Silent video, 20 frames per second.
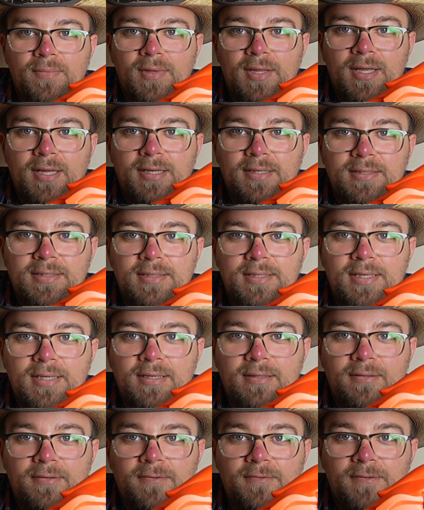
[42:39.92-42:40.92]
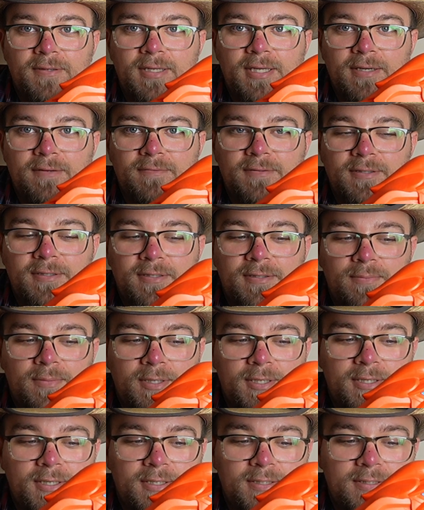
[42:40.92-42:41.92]
as like little gifts to my
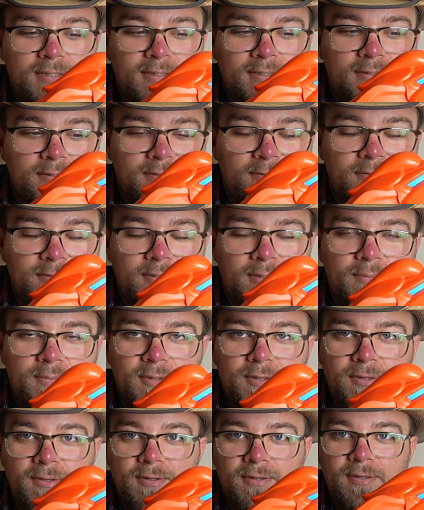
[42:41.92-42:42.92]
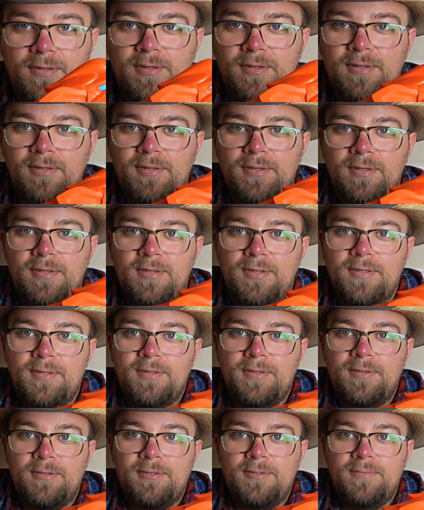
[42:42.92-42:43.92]
cousins or something,
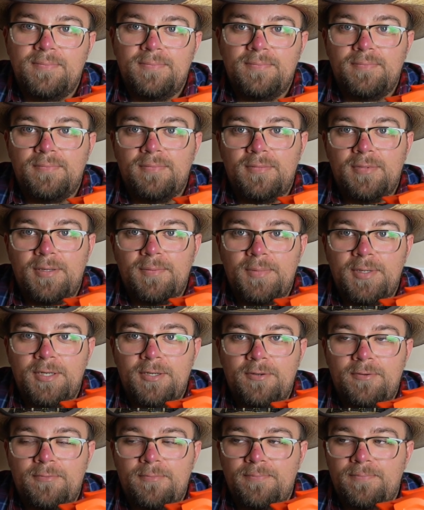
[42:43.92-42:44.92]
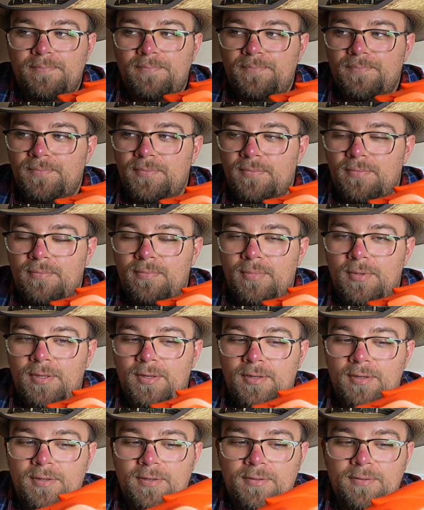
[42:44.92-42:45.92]
let me know. But
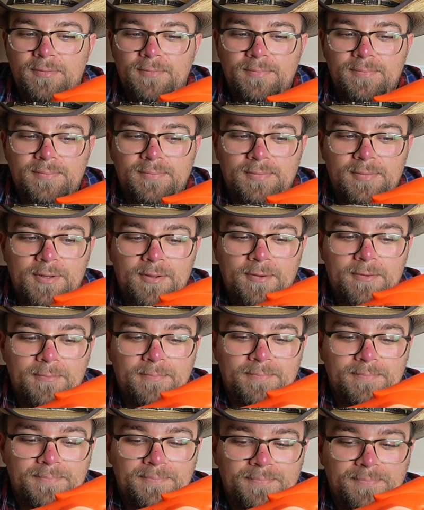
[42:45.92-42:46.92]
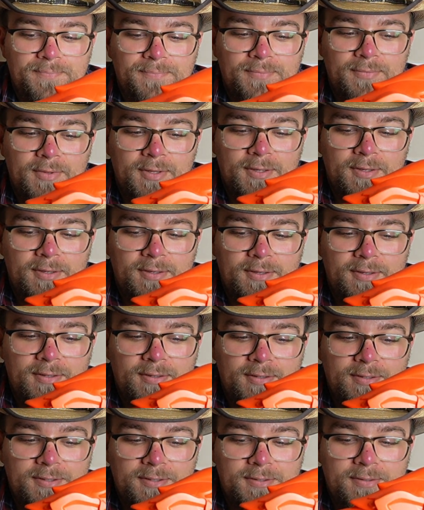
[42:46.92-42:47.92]
no,
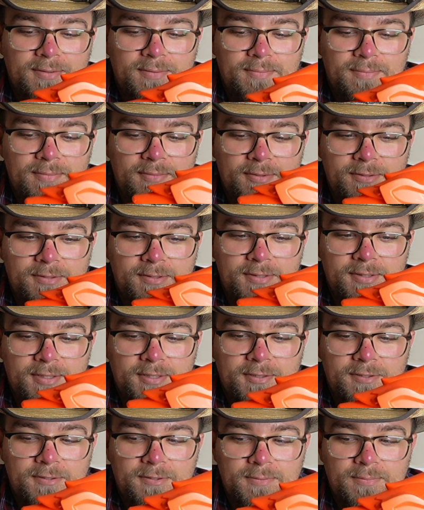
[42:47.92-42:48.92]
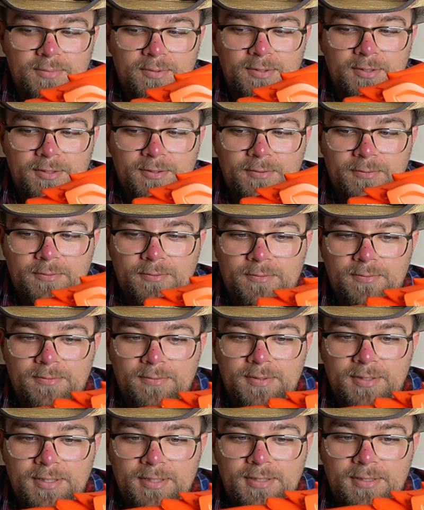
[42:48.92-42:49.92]
this is actually pretty cool
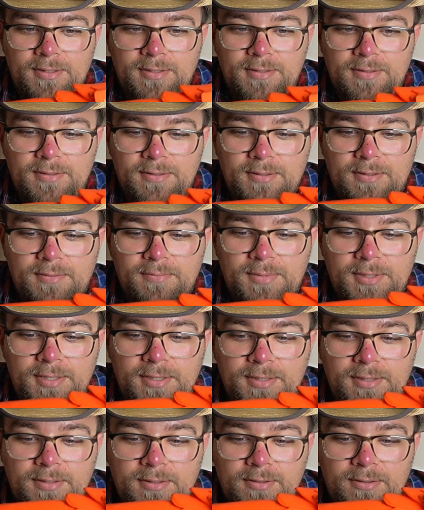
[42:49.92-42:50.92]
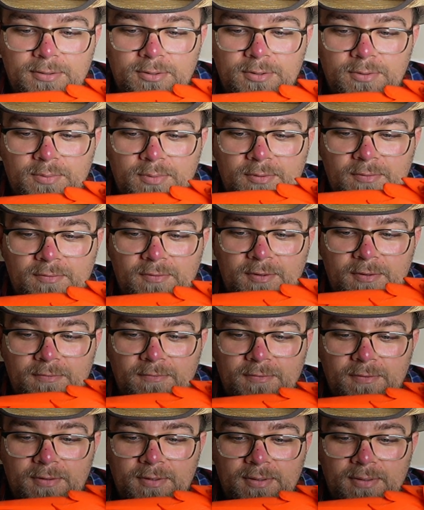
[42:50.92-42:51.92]
and gonna be super fun
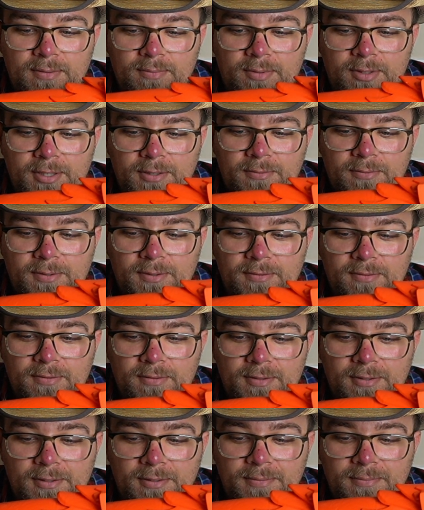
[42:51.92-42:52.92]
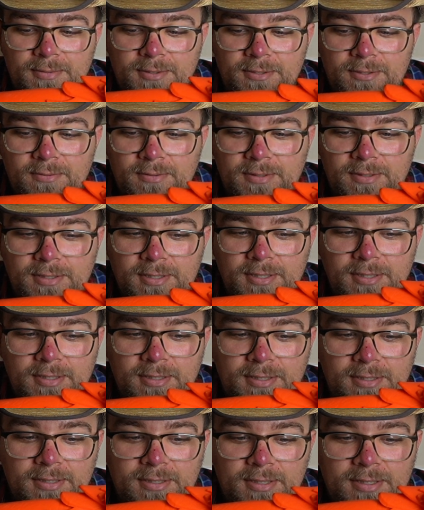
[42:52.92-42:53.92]
for them to play with. I am so excited
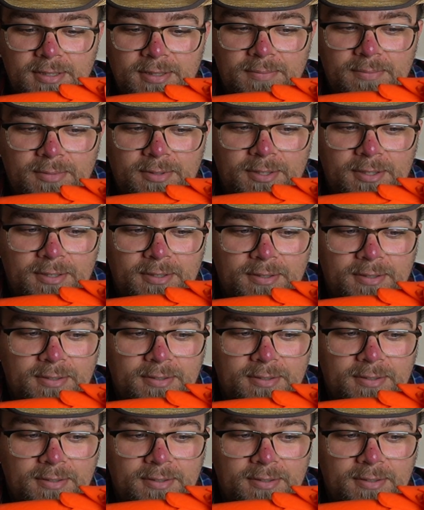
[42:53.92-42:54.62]
to see them play.